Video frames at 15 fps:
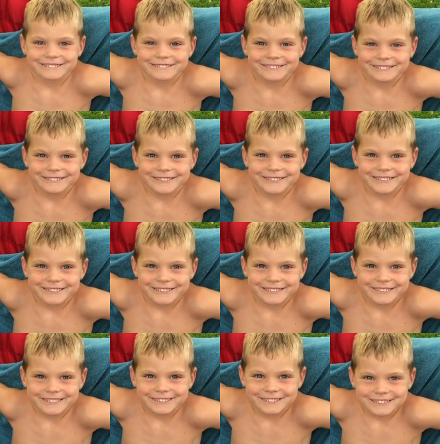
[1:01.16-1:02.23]

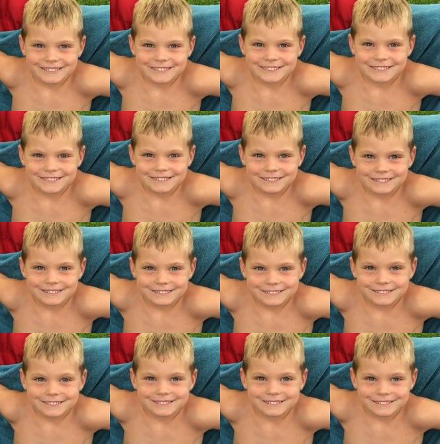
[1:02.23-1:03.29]

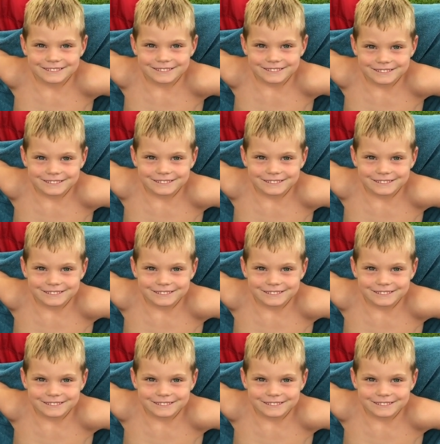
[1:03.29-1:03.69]
No one is speaking in this clip.